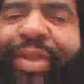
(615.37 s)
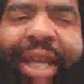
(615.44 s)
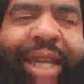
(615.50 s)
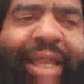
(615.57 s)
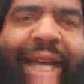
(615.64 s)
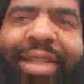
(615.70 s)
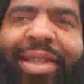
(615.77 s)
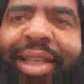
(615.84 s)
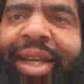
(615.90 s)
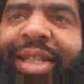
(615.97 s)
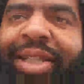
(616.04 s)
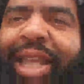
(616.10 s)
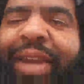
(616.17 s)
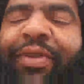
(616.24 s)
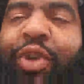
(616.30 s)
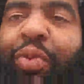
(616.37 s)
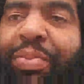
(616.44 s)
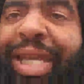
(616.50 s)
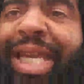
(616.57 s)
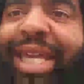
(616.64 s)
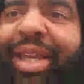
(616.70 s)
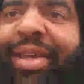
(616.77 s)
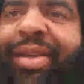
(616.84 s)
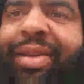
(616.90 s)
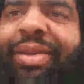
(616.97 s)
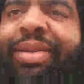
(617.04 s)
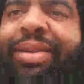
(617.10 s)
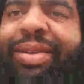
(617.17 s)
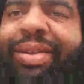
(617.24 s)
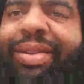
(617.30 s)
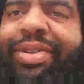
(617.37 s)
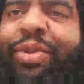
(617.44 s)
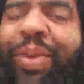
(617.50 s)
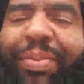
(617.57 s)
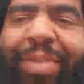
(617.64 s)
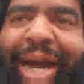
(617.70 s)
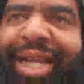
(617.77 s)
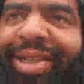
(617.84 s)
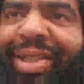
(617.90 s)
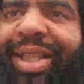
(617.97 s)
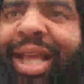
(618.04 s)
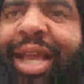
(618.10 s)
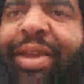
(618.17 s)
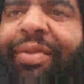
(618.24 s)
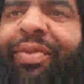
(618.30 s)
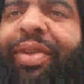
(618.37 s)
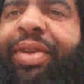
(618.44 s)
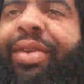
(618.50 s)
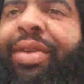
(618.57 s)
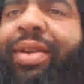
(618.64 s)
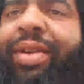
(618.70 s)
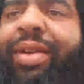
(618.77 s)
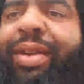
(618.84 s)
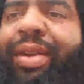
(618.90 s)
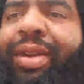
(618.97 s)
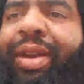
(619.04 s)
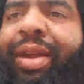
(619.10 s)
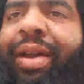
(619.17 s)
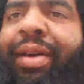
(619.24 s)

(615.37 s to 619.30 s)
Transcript: like that, like a slave to me, to be my slave. You